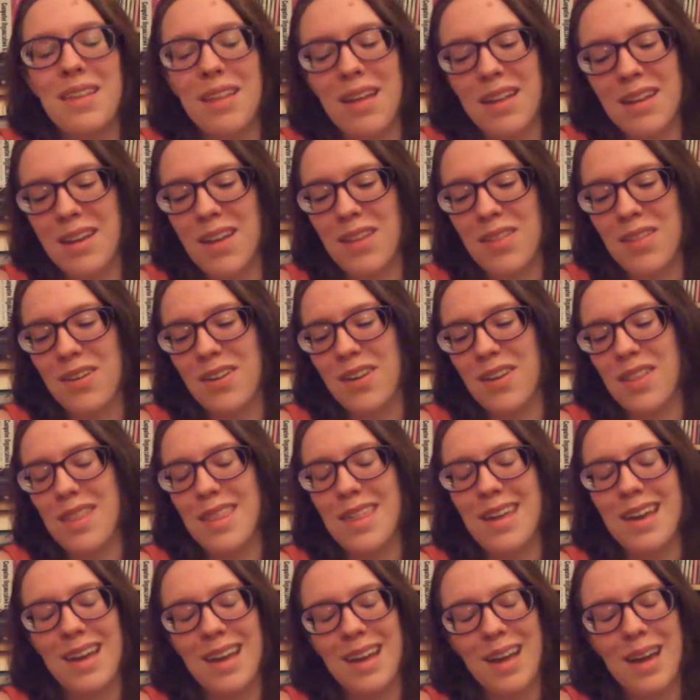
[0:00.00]
Another good
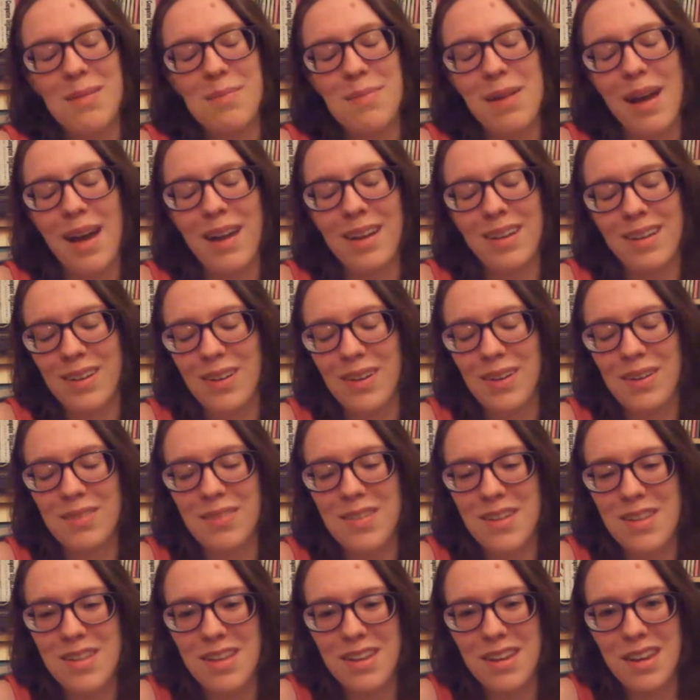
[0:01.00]
thing about
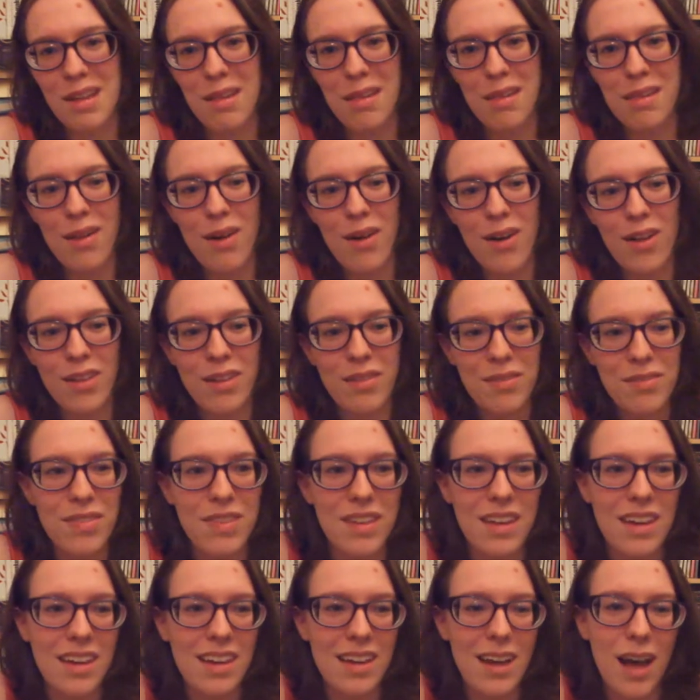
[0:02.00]
Eurovision is all of
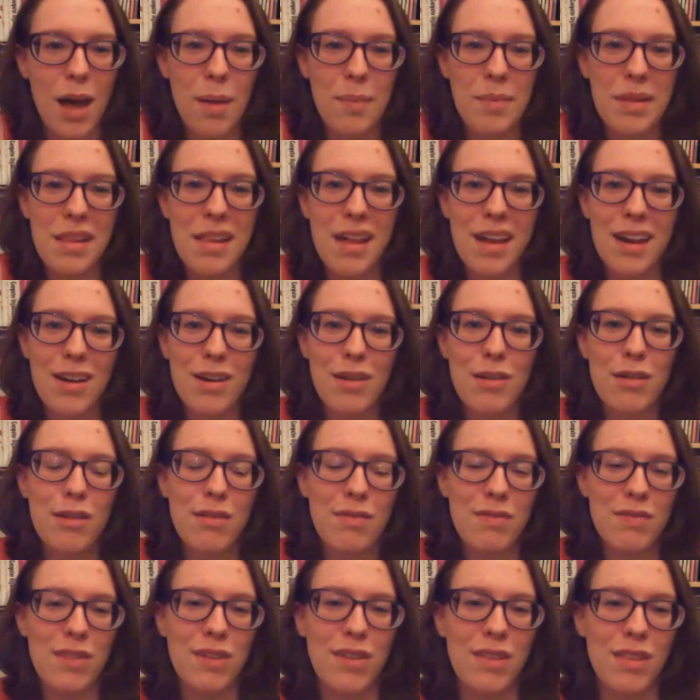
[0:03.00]
the commentators
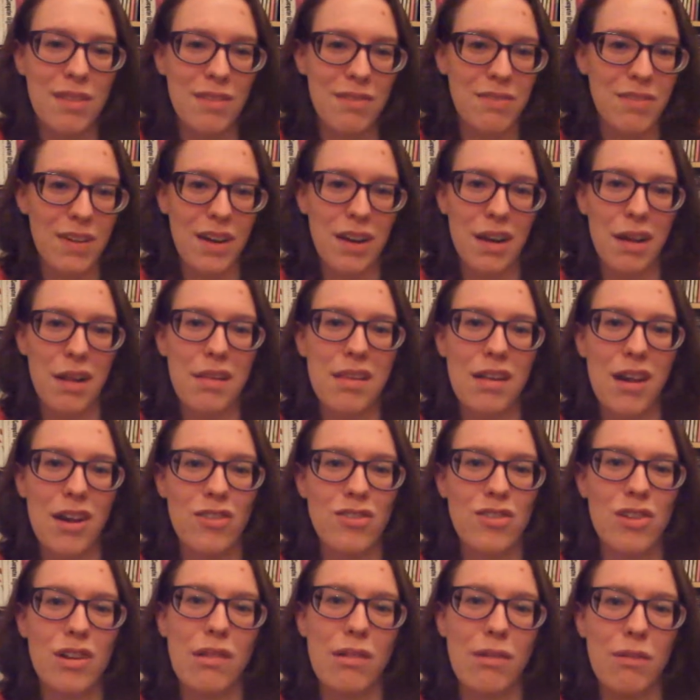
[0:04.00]
for the various
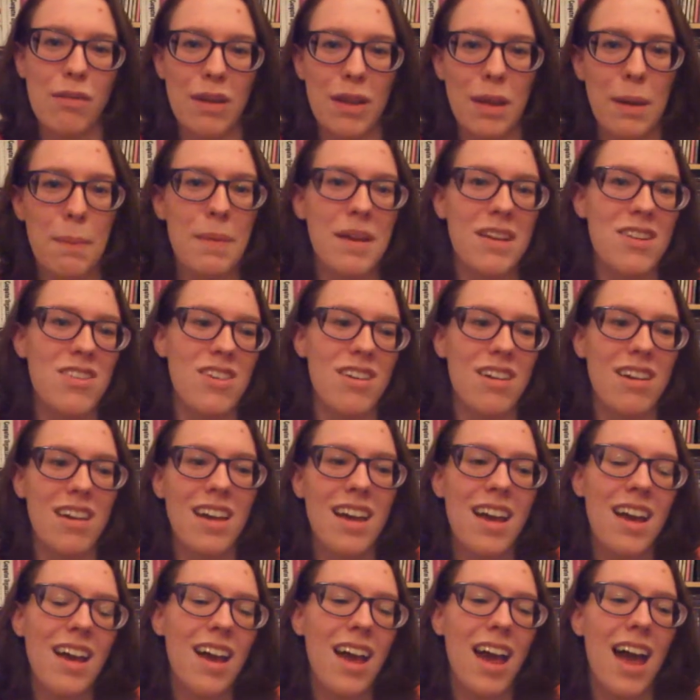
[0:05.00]
countries are really bitchy.
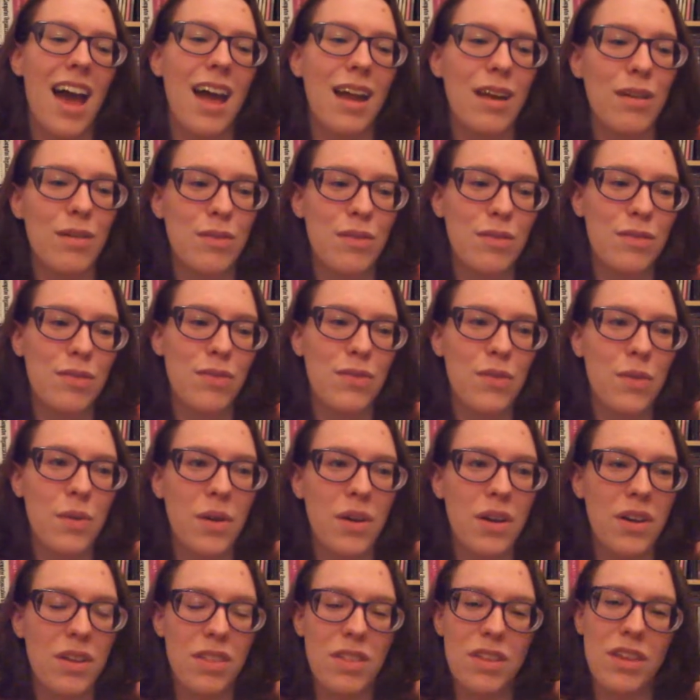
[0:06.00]
And
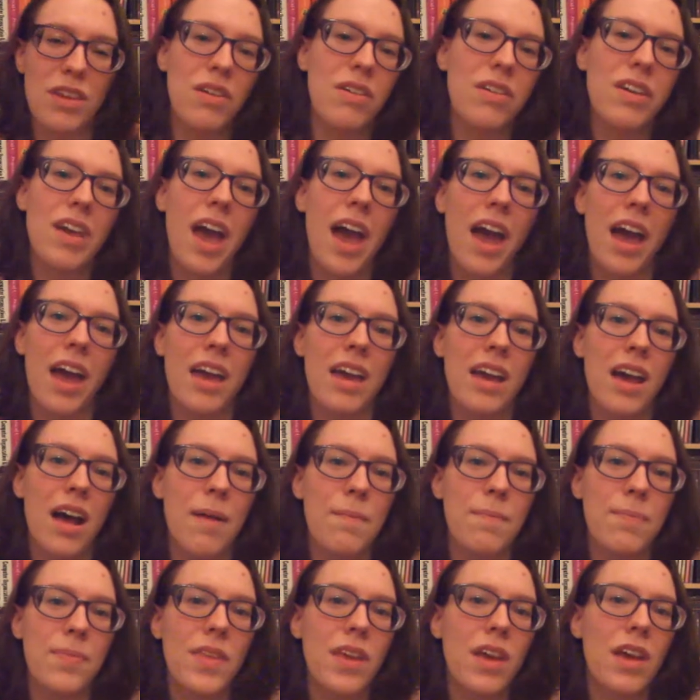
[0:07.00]
for the
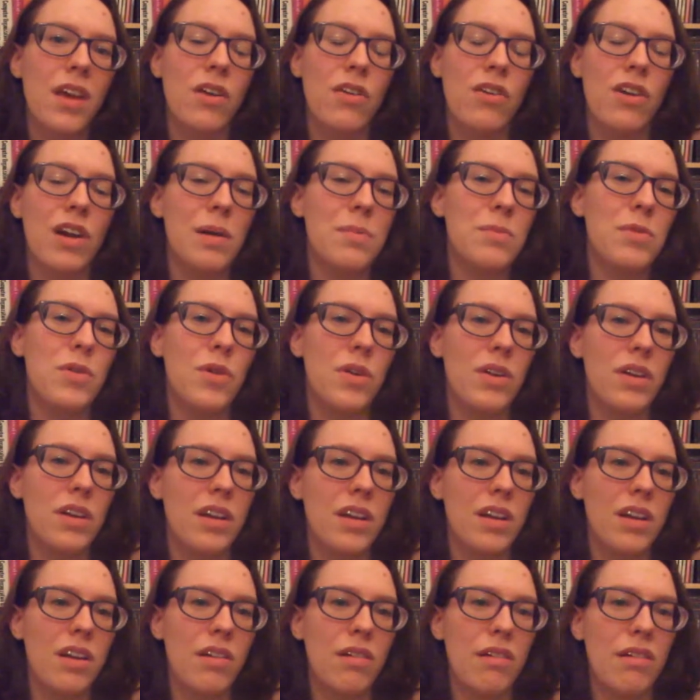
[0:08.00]
UK, Graham
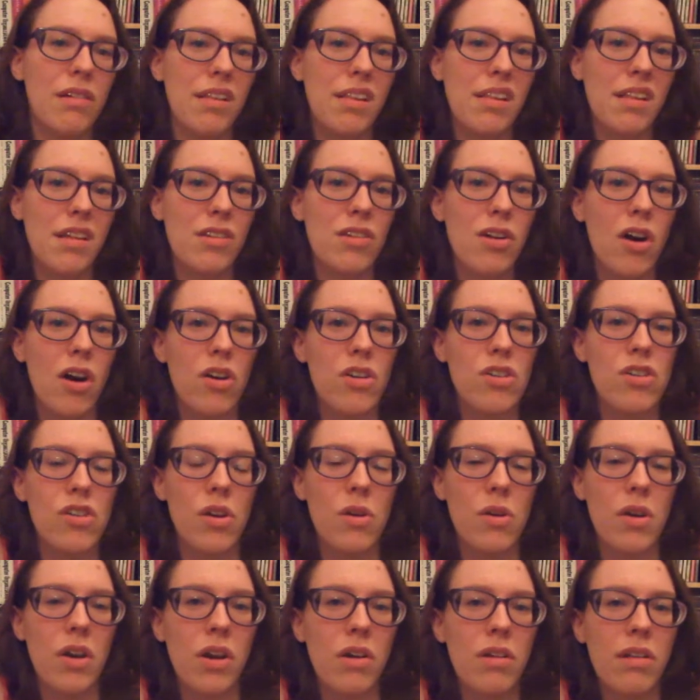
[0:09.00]
Norton, who's a talk
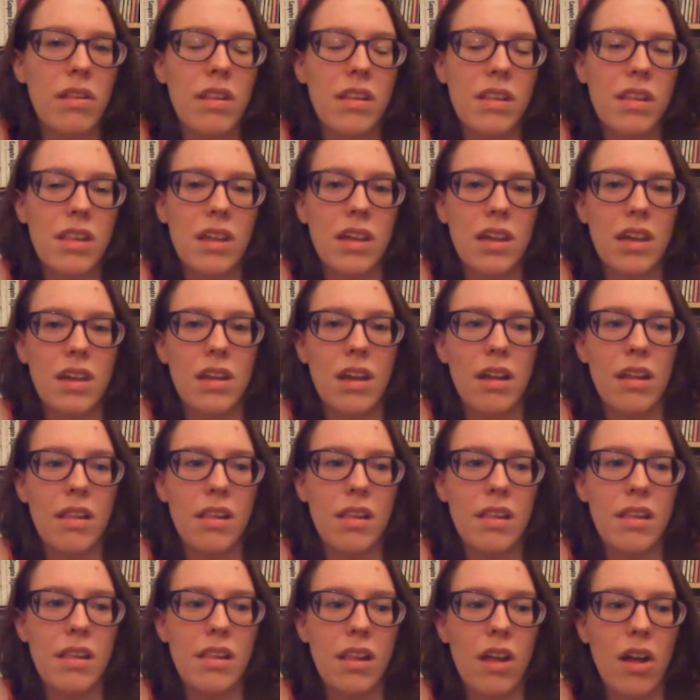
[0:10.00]
show host, he does
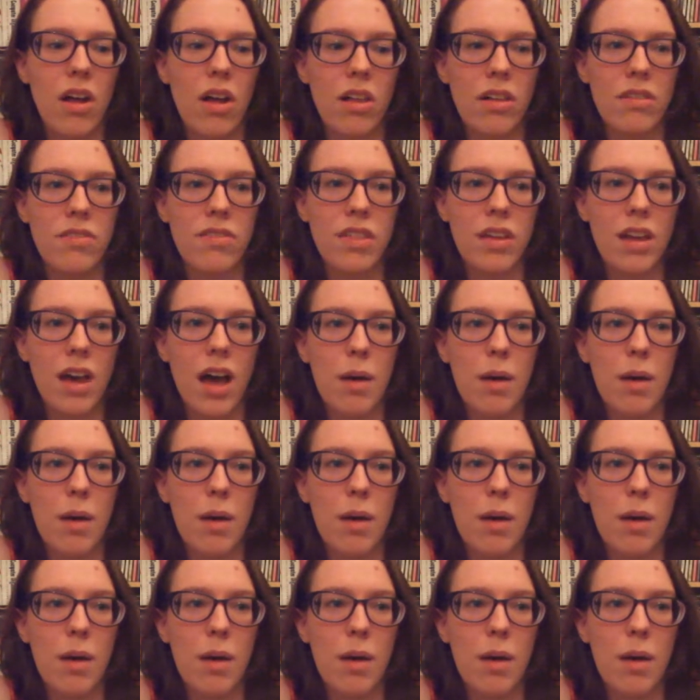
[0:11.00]
all of the